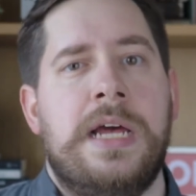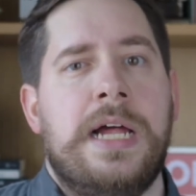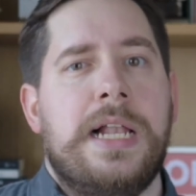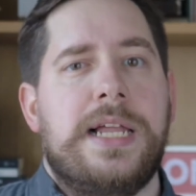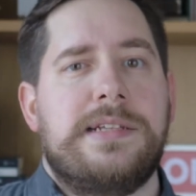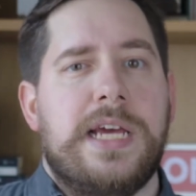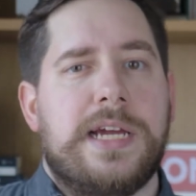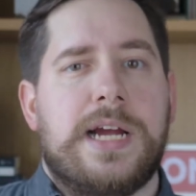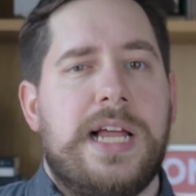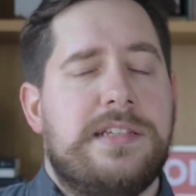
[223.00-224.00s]
Let's take
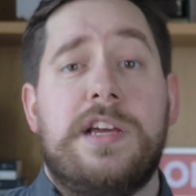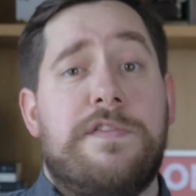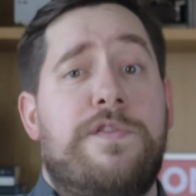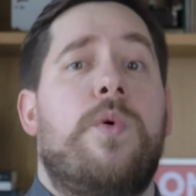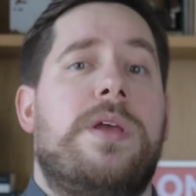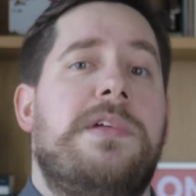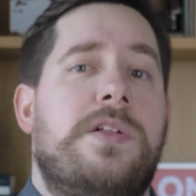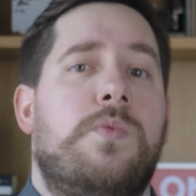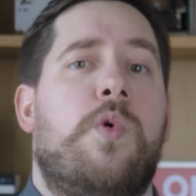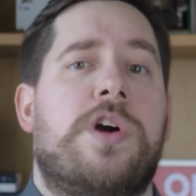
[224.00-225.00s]
a classic
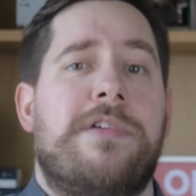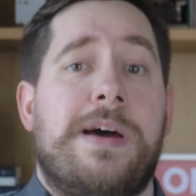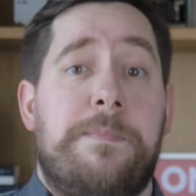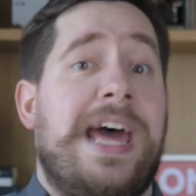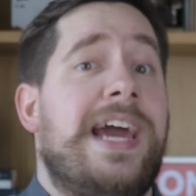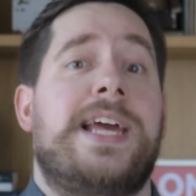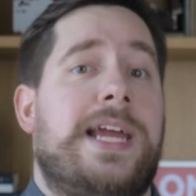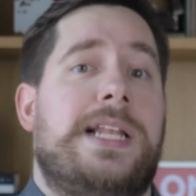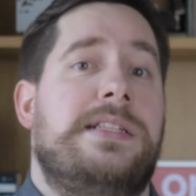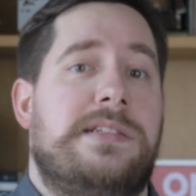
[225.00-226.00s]
40mm walk-around
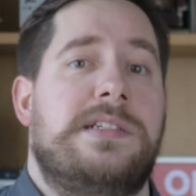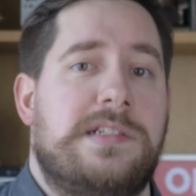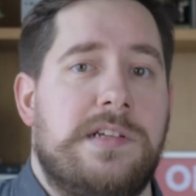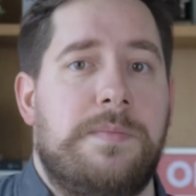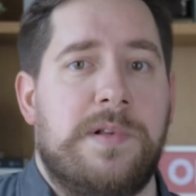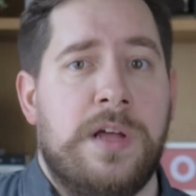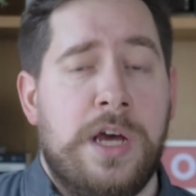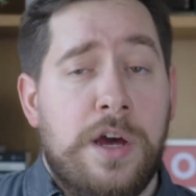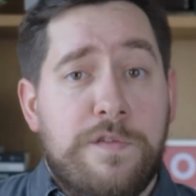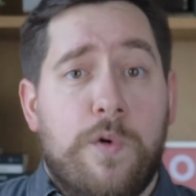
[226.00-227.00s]
pancake lens as an example.
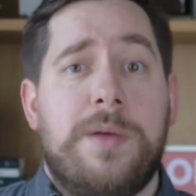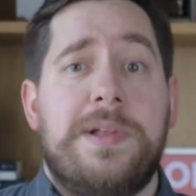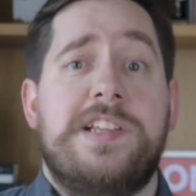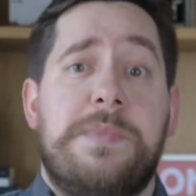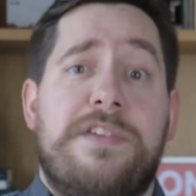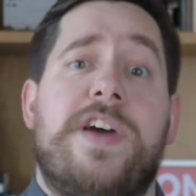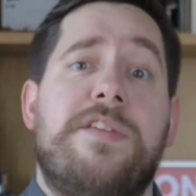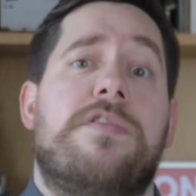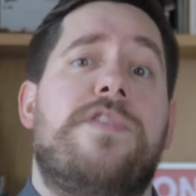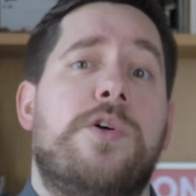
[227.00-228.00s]
40mm is my
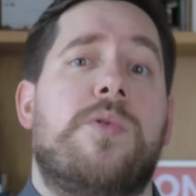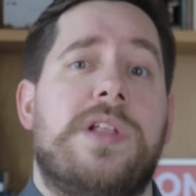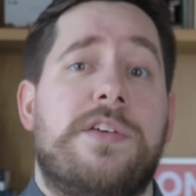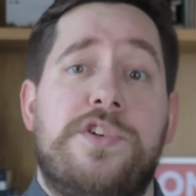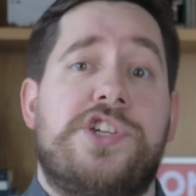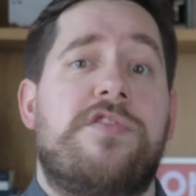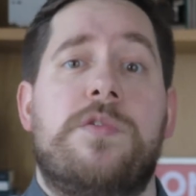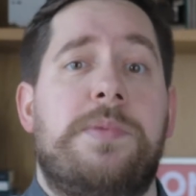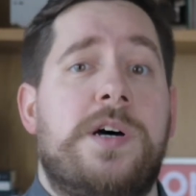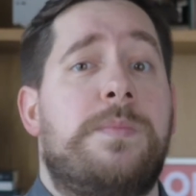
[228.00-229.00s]
favourite focal length for
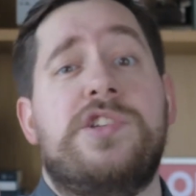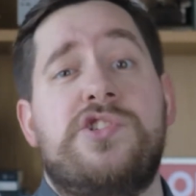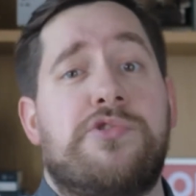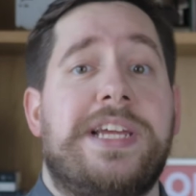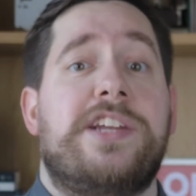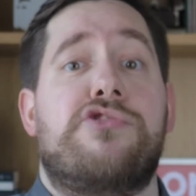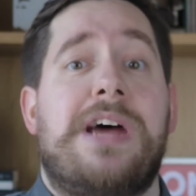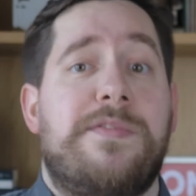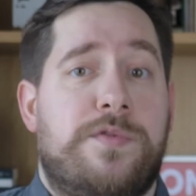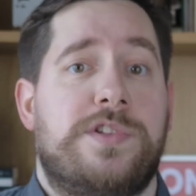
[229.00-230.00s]
general-purpose street and
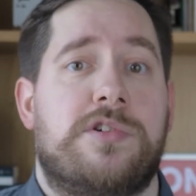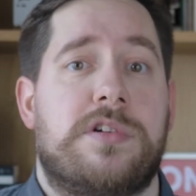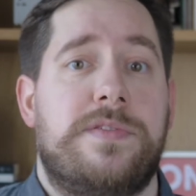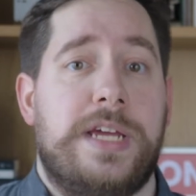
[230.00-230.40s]
travel photography.